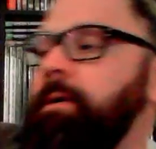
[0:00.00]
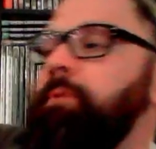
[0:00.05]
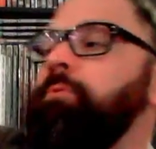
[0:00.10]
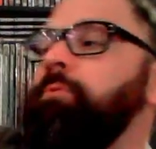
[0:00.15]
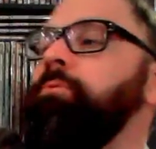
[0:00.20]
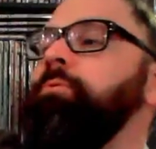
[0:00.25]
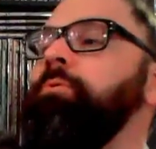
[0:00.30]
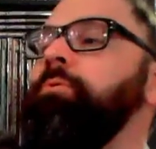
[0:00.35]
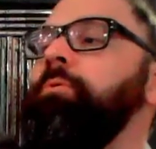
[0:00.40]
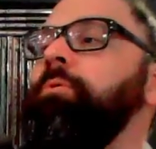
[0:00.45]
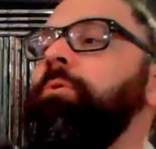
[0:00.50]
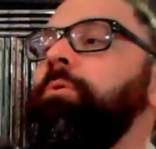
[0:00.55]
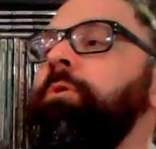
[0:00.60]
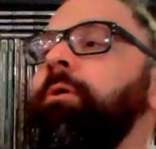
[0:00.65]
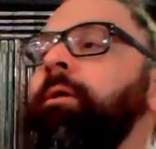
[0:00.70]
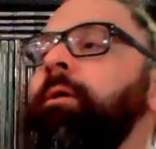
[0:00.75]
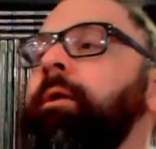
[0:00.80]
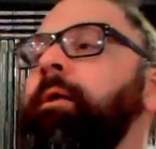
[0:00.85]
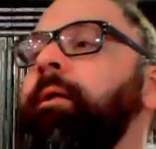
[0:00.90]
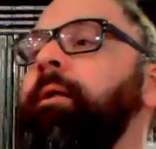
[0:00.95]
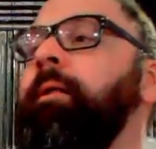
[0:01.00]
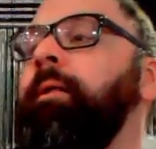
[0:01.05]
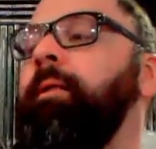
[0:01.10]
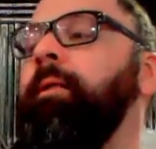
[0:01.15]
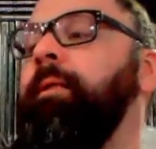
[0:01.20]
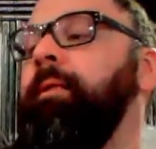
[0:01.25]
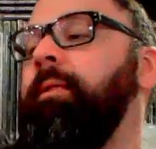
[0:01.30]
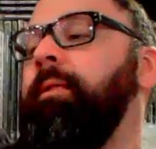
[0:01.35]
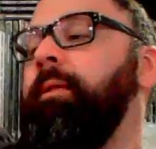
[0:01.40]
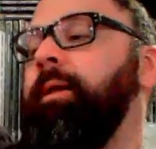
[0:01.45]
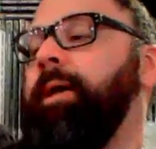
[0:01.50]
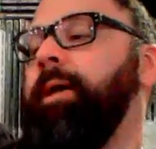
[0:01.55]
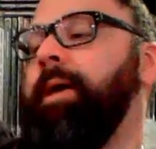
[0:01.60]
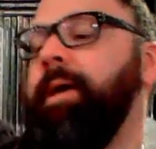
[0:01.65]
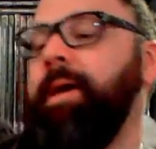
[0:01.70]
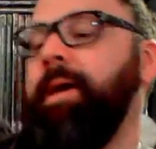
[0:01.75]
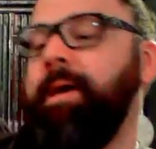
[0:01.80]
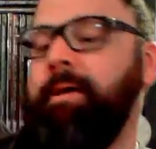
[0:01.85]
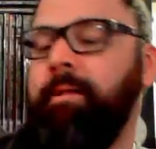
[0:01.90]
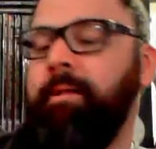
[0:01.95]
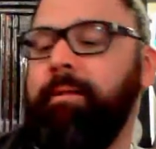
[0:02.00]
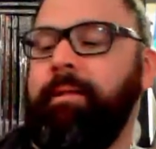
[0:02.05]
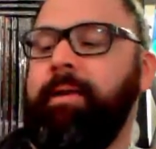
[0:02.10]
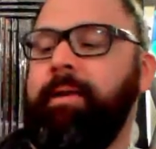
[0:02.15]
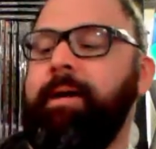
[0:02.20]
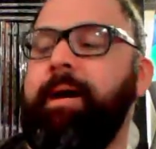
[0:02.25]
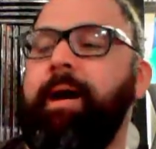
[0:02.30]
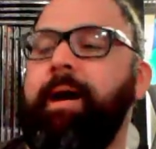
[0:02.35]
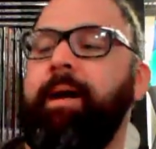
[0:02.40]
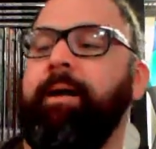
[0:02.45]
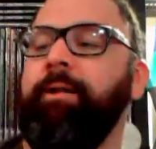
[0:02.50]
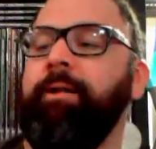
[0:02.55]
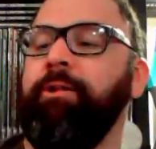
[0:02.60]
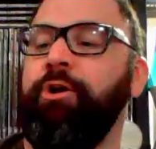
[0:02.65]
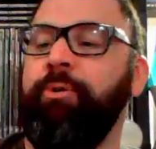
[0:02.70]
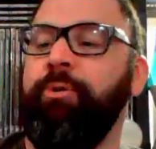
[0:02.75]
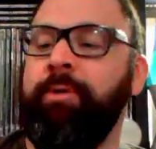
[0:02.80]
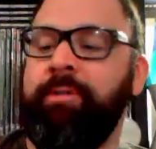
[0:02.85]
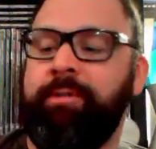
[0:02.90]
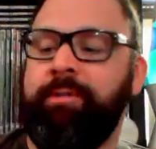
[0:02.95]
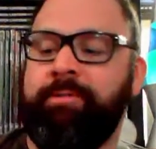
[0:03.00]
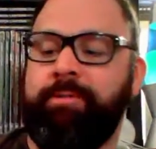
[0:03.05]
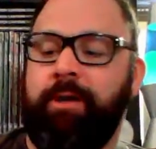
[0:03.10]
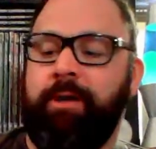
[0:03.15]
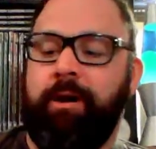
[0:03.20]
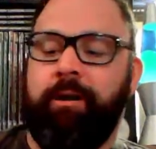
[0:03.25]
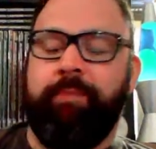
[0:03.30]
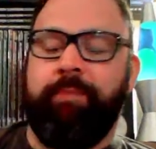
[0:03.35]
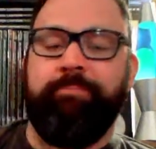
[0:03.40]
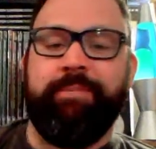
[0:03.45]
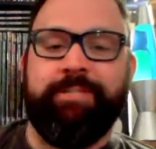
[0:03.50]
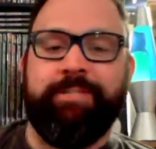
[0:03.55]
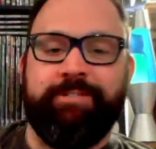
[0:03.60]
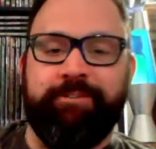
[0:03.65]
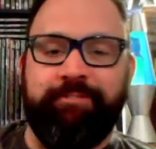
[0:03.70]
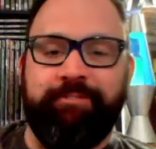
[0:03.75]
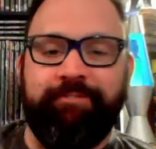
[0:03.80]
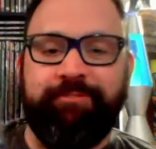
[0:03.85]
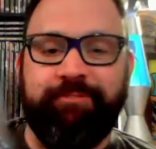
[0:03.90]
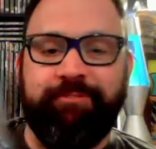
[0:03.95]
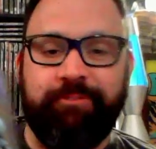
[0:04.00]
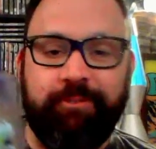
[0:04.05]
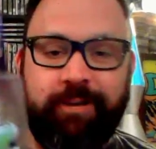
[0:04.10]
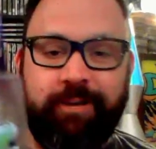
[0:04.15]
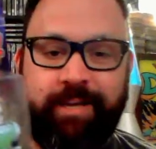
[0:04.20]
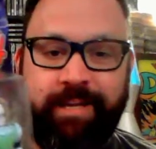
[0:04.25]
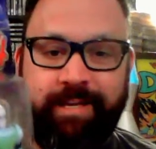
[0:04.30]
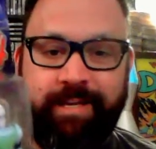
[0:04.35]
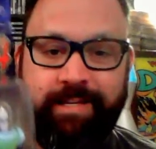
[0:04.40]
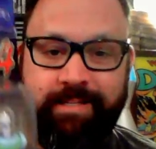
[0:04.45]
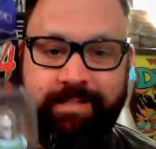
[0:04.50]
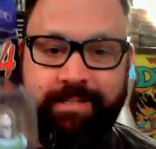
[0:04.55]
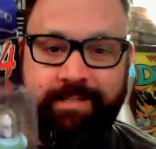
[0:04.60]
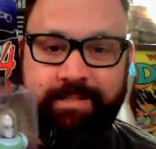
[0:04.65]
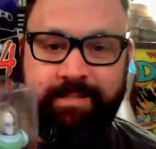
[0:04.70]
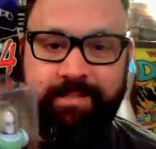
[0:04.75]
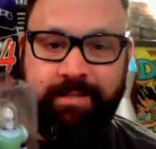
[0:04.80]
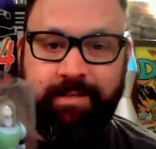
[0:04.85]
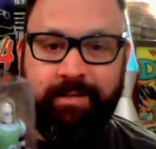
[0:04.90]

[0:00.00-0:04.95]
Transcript: Ooh. Hell yeah. Glow in the dark Mr. Freeze.